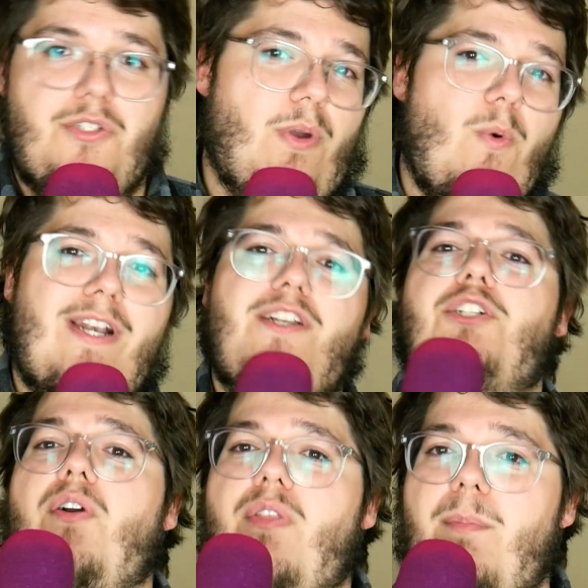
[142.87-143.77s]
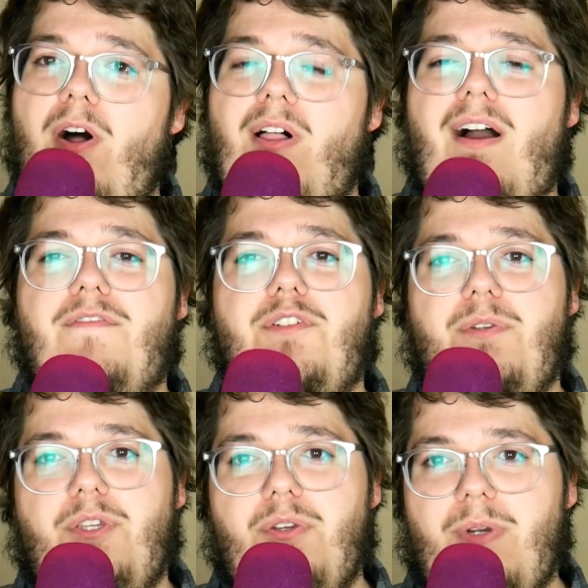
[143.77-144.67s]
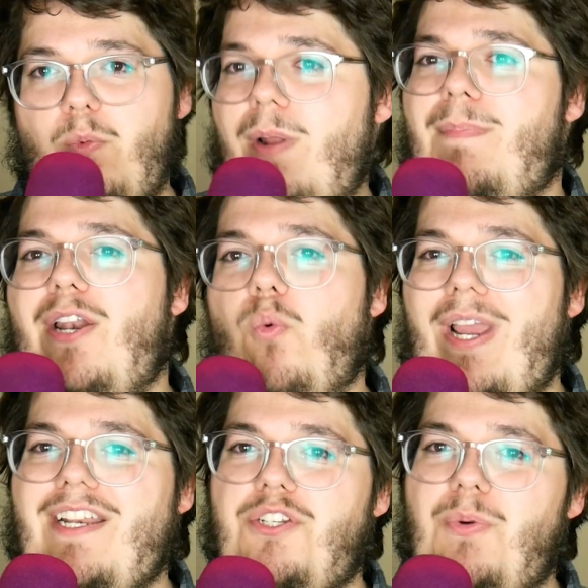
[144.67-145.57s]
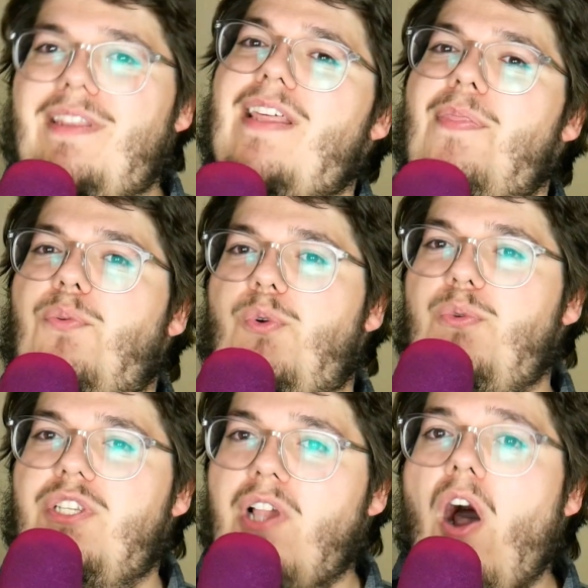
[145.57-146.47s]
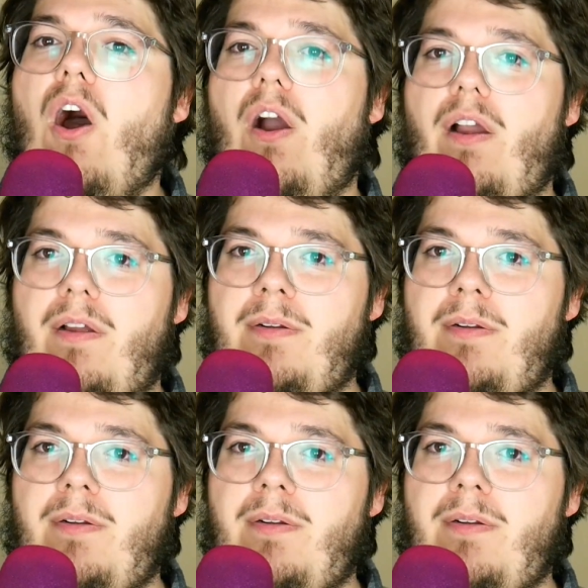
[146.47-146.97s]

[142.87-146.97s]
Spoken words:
so I wanted to show them all off to you, and what better way to do it than through song?